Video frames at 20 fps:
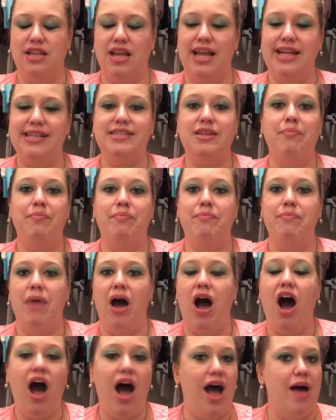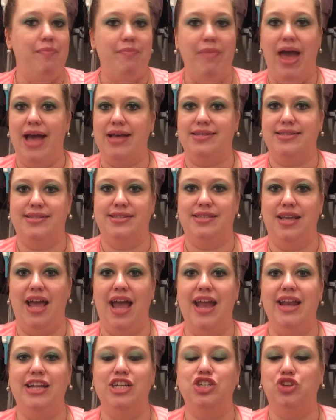a hot mess
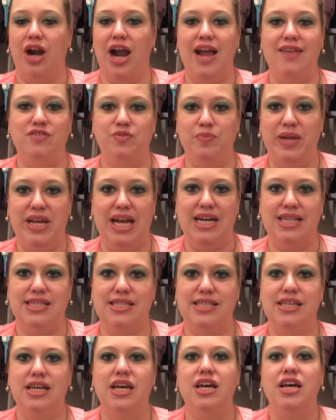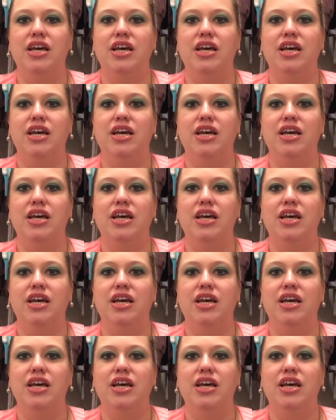and it drives me nuts.